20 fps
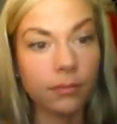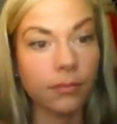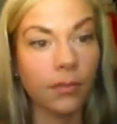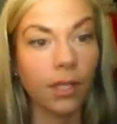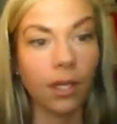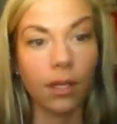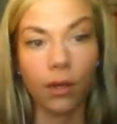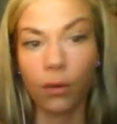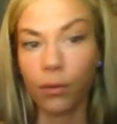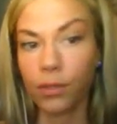
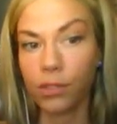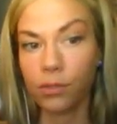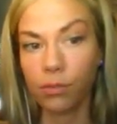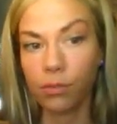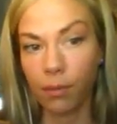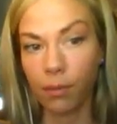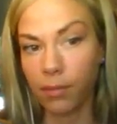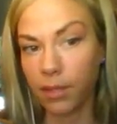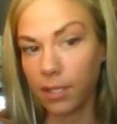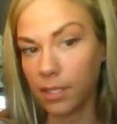And I always
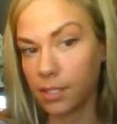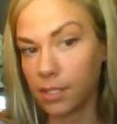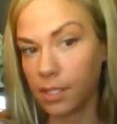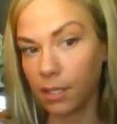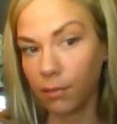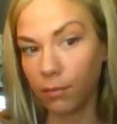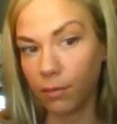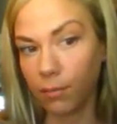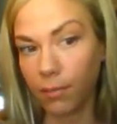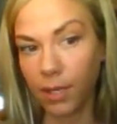rub things
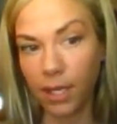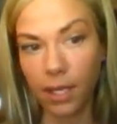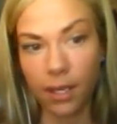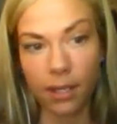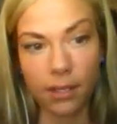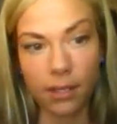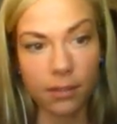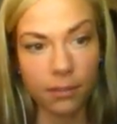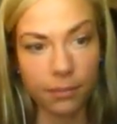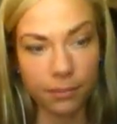in with my
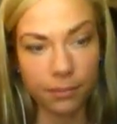hand.